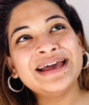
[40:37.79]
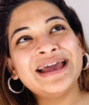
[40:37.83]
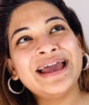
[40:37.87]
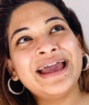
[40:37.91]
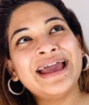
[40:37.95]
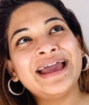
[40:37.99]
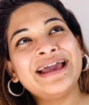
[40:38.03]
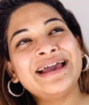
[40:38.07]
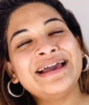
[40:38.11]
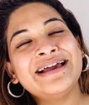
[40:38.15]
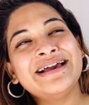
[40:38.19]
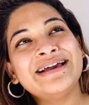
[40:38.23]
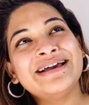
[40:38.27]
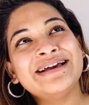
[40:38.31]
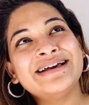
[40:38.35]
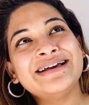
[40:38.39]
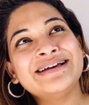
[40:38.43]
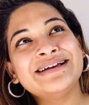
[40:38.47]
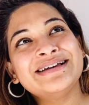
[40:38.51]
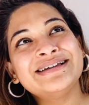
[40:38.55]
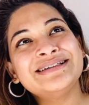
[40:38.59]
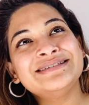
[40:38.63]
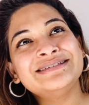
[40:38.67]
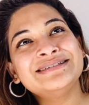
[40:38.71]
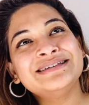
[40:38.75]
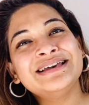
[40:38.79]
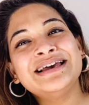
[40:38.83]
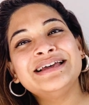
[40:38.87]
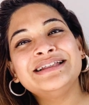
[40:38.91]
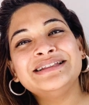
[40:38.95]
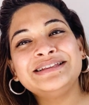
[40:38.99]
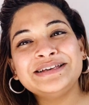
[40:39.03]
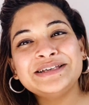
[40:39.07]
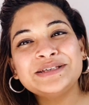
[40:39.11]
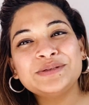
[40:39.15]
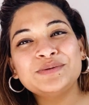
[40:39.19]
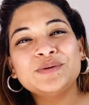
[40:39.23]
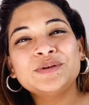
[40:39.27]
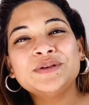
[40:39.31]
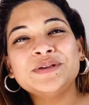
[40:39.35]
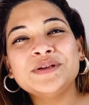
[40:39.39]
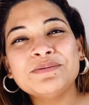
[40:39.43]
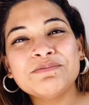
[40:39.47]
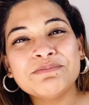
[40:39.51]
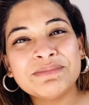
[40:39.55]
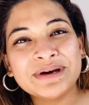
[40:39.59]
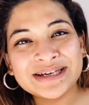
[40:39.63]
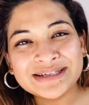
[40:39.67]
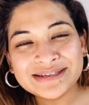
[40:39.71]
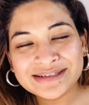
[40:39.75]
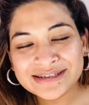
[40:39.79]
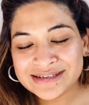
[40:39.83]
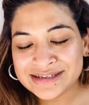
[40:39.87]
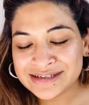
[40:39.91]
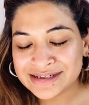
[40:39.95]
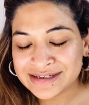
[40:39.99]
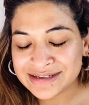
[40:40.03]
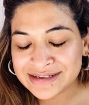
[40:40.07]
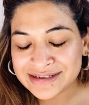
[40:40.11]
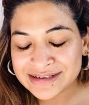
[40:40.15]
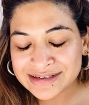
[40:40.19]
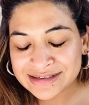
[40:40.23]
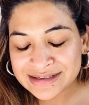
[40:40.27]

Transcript: And these are the messages